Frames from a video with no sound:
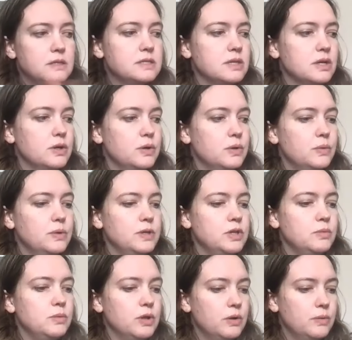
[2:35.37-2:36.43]
So
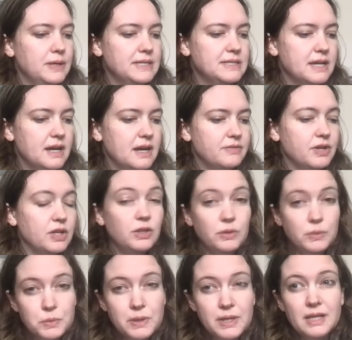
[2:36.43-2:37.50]
you will always have a
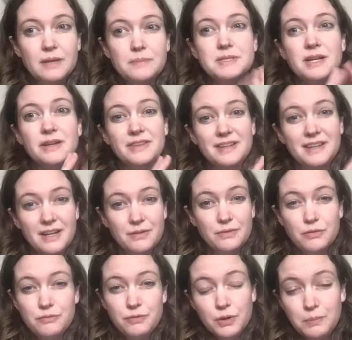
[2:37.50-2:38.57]
lunar eclipse on the night of
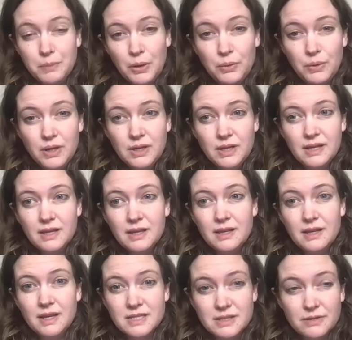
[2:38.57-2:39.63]
a full moon.
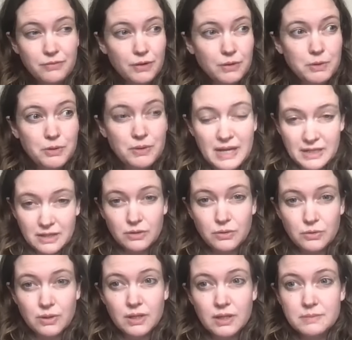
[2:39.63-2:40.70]
It's a full moon and a
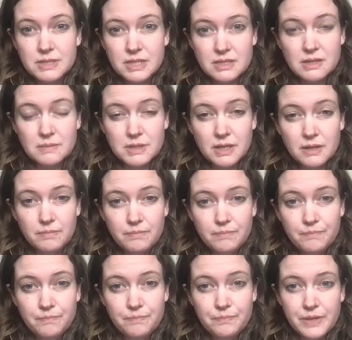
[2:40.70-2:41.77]
lunar eclipse at the same time.
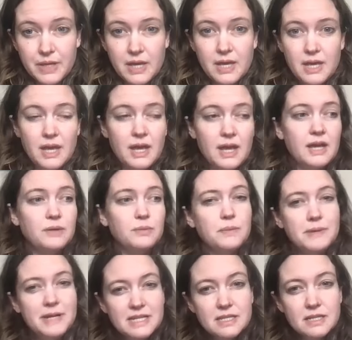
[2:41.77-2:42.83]
And
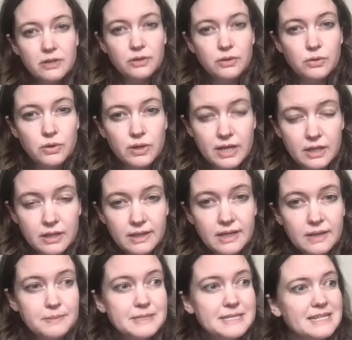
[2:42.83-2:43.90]
what makes it a lunar
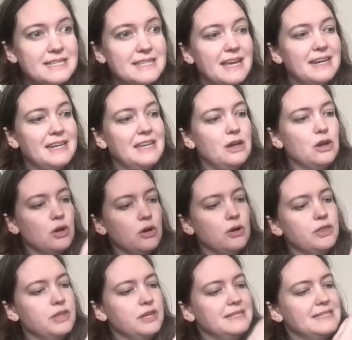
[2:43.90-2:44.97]
eclipse is that the
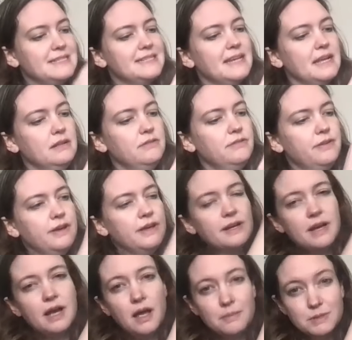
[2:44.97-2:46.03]
Earth itself
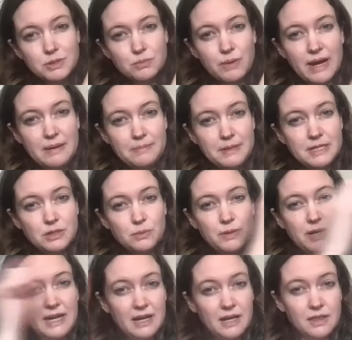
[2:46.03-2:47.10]
comes right
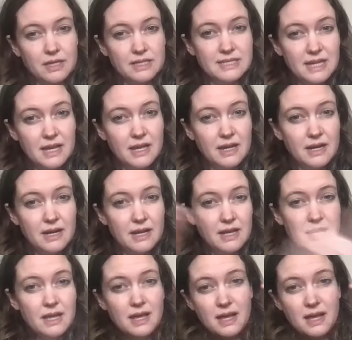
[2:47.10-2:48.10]
between the sun